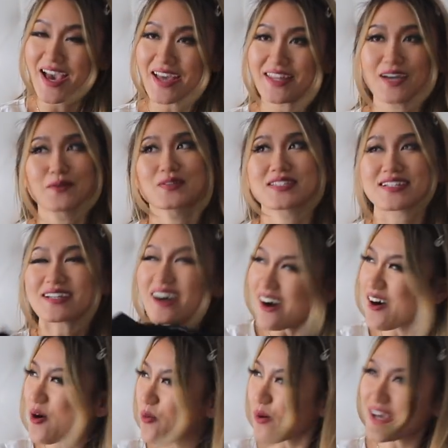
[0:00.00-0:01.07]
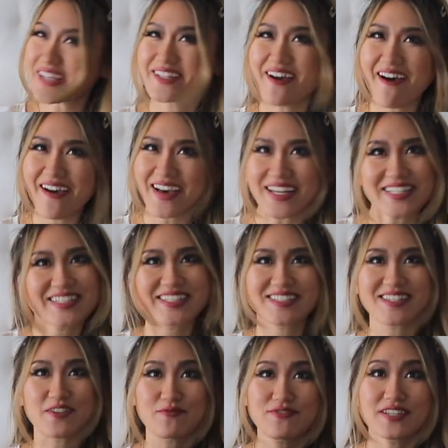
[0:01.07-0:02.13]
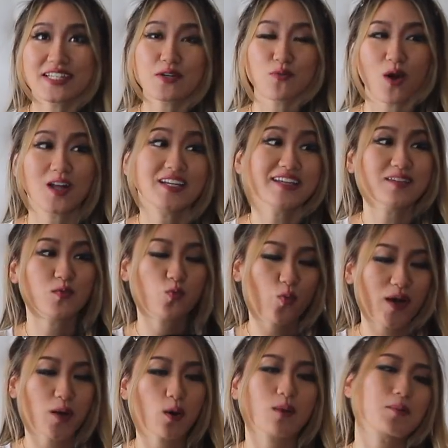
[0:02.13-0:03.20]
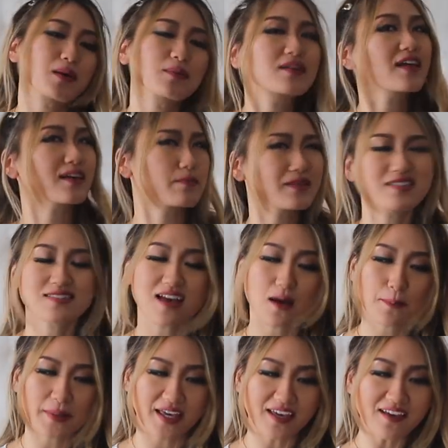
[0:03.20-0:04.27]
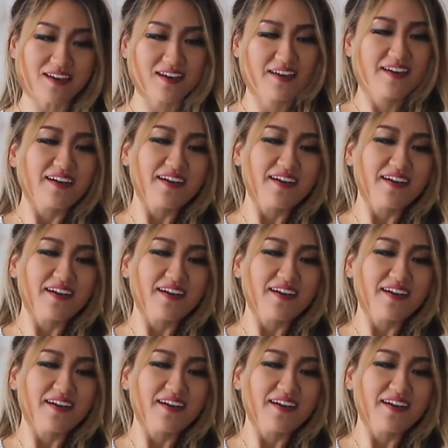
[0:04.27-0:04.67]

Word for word: And I was like, oh, why not? Because I really want it in white or maybe like a pastel pink.